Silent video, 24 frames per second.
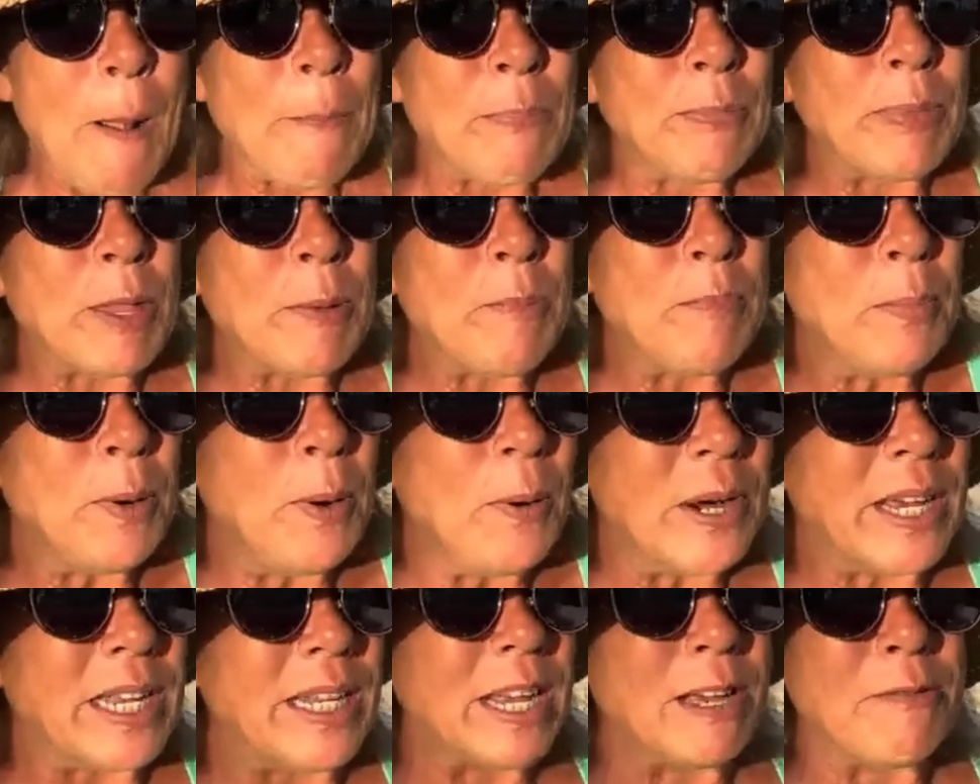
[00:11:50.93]
And the
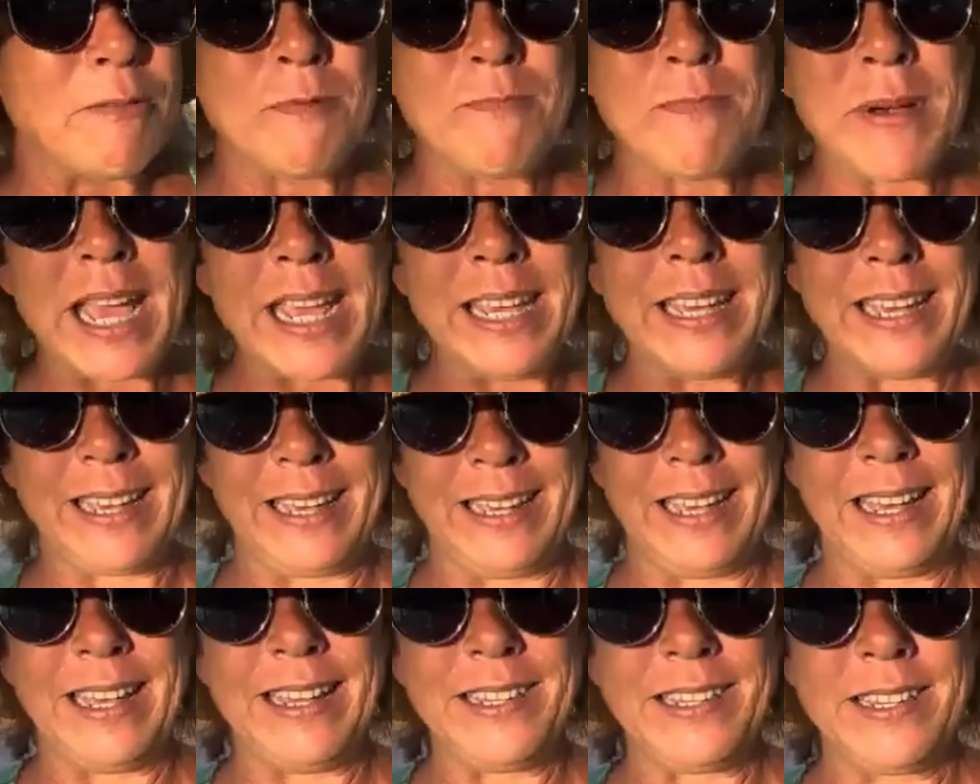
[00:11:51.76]
point they were
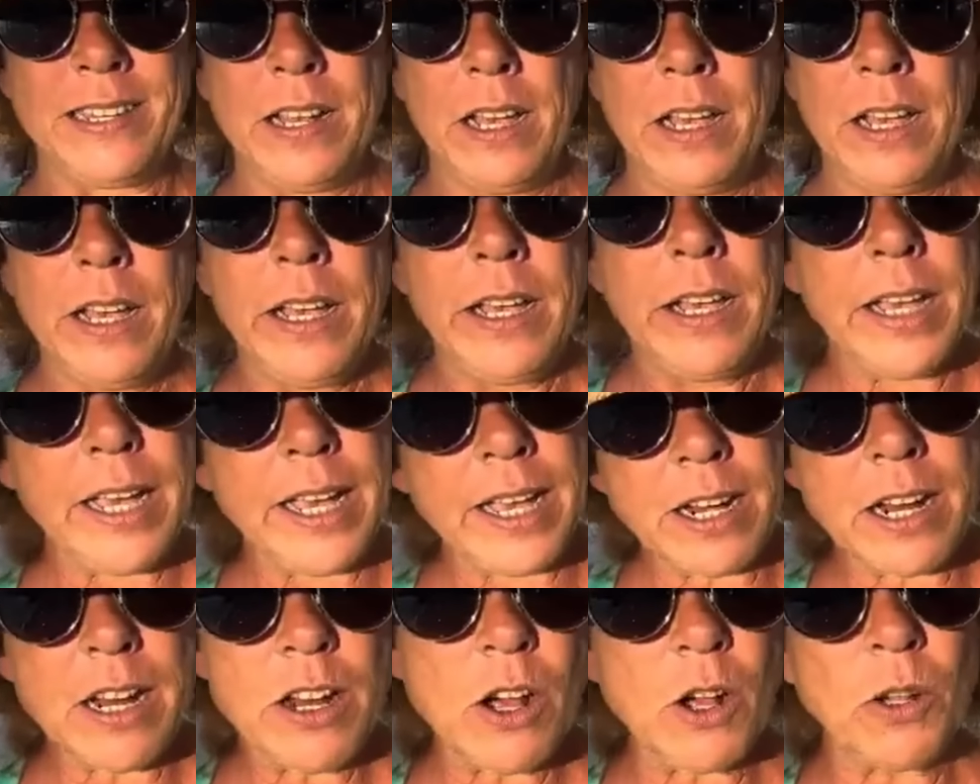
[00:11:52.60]
making is,
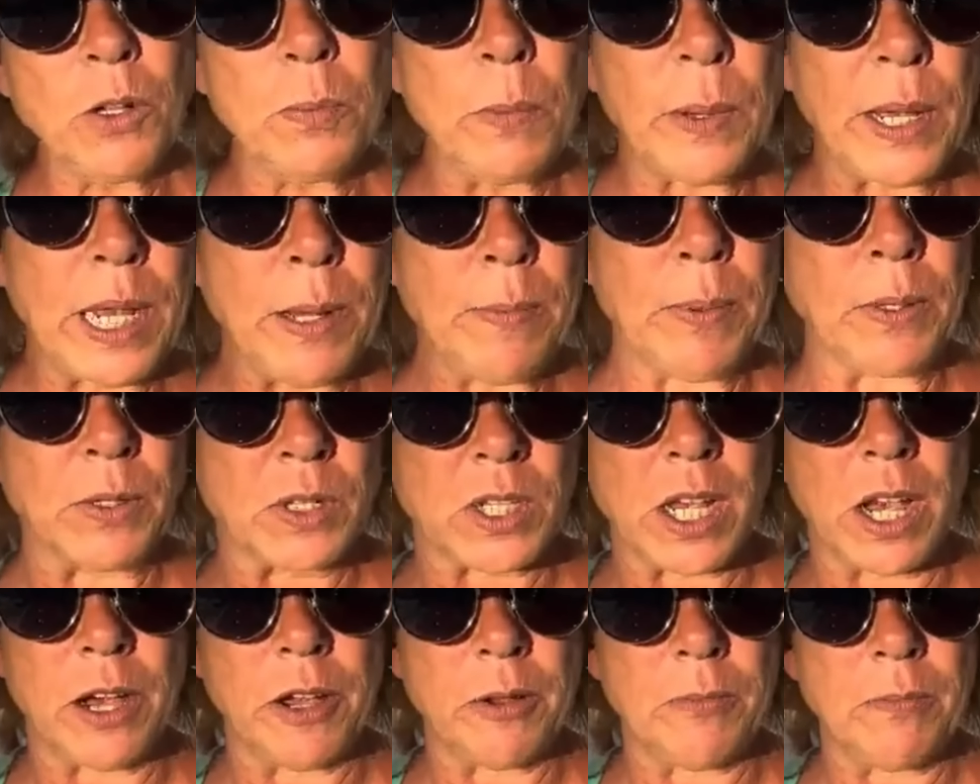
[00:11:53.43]
in an old
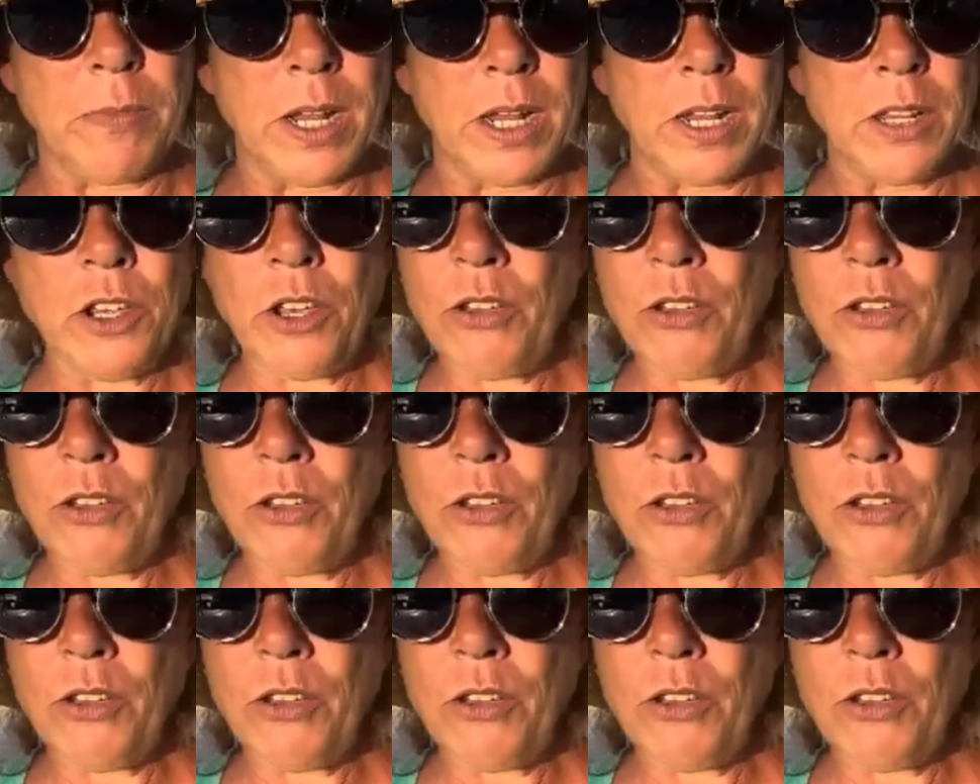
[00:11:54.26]
people's home,